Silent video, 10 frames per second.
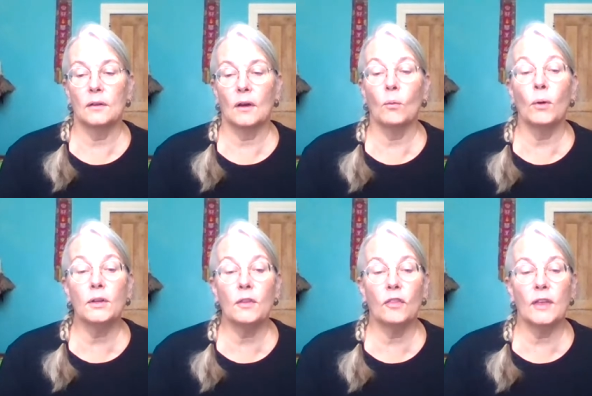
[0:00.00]
one
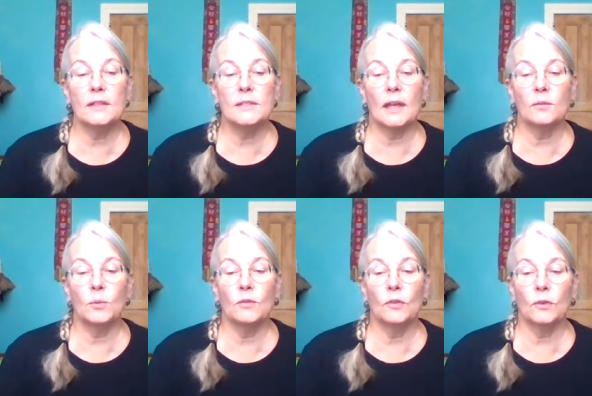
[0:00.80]
of the things that
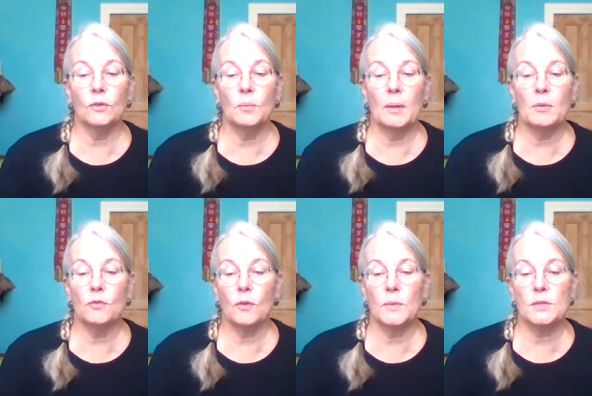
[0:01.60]
we've learned maybe
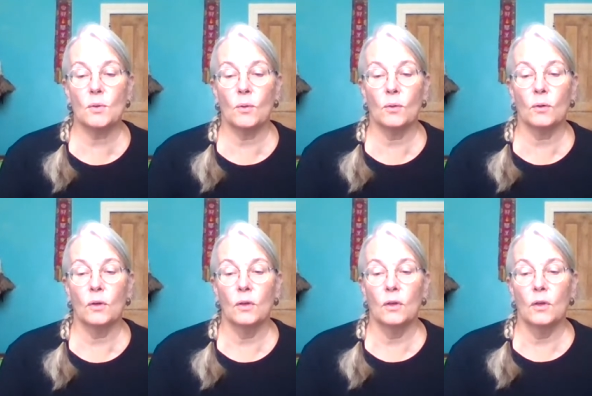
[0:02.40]
from this whole
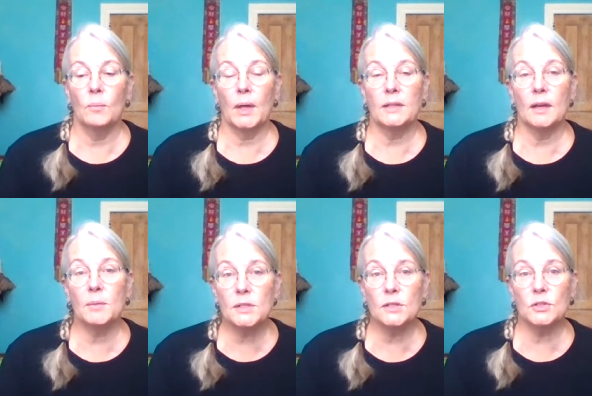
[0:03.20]

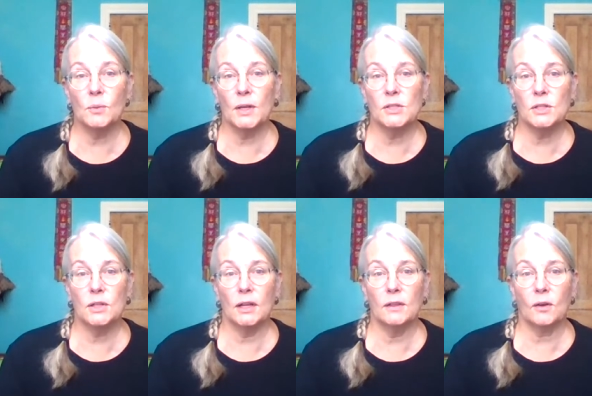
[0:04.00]
pandemic situation
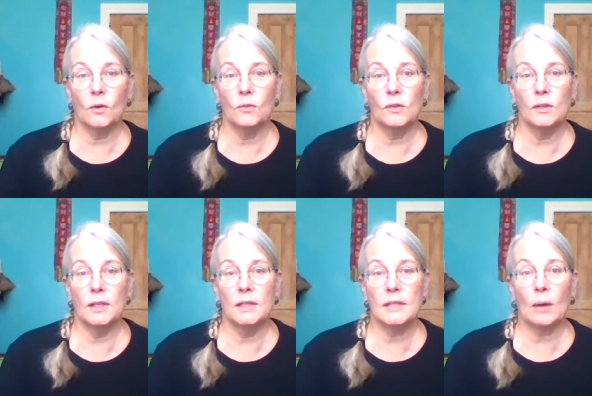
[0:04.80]
and the COVID
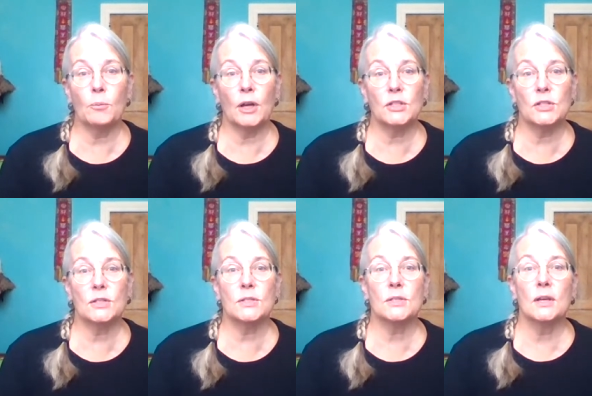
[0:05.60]
is how
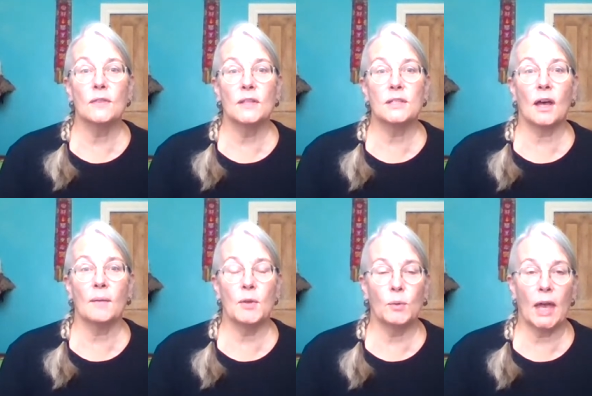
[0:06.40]
precious the
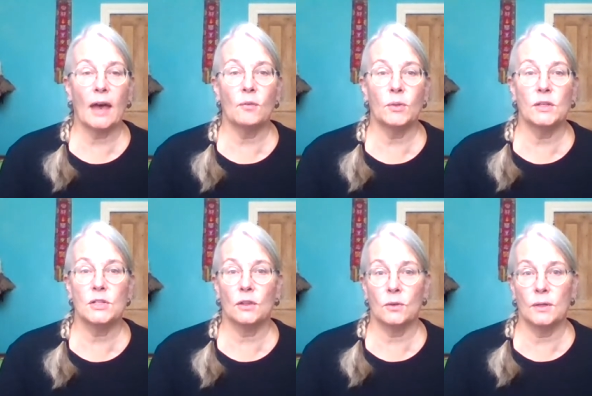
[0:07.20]
time that we have with each
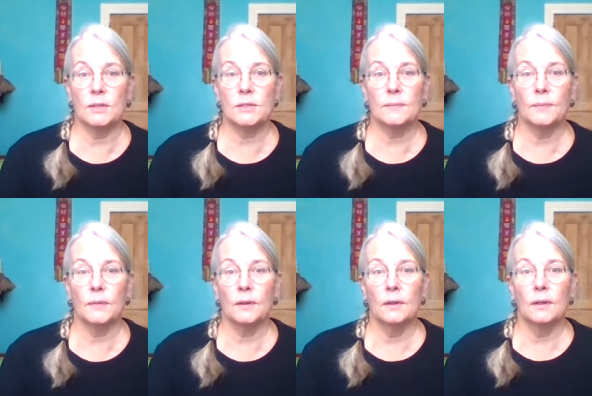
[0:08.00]
other is,
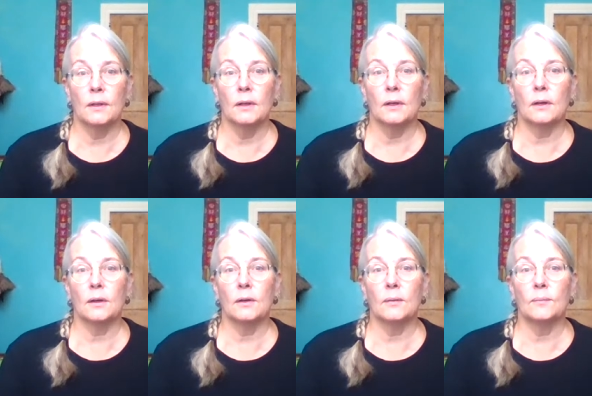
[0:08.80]

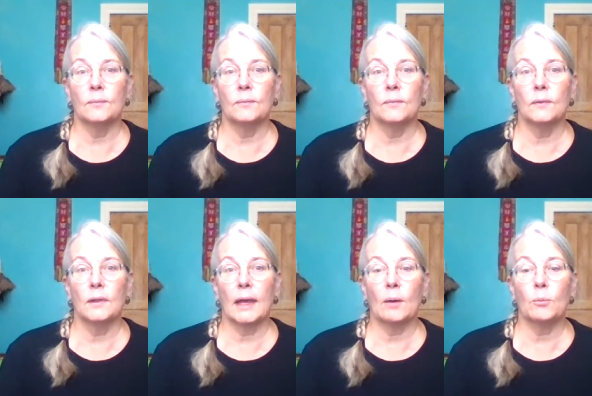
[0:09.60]
um,
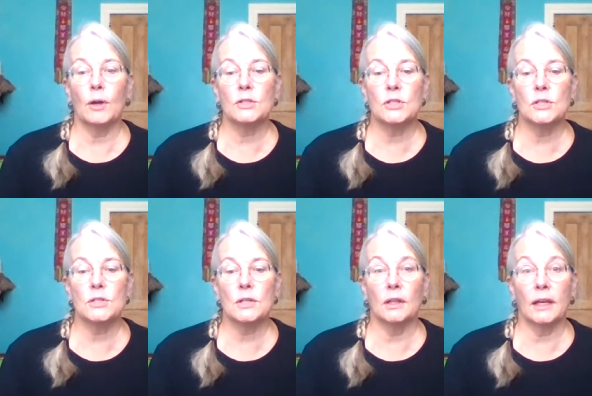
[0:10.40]
how
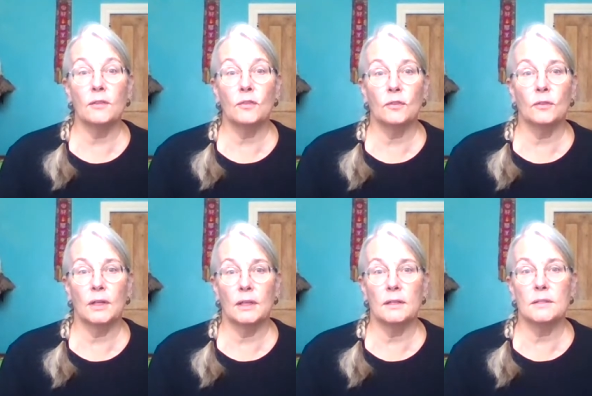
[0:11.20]
precious life
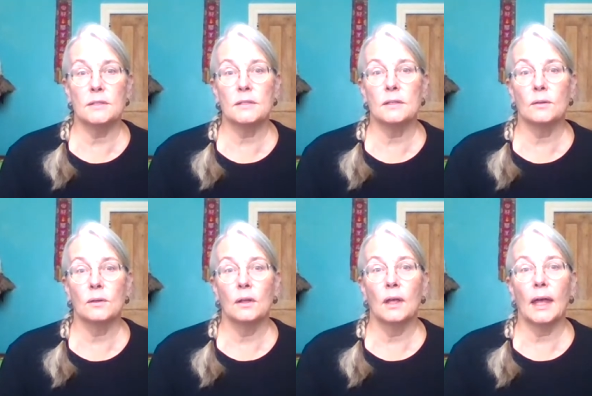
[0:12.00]
is,
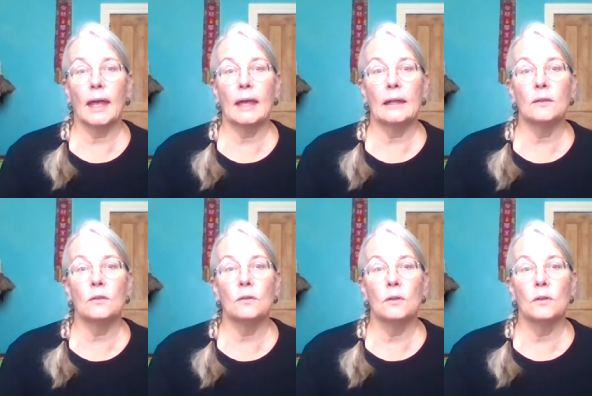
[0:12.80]
and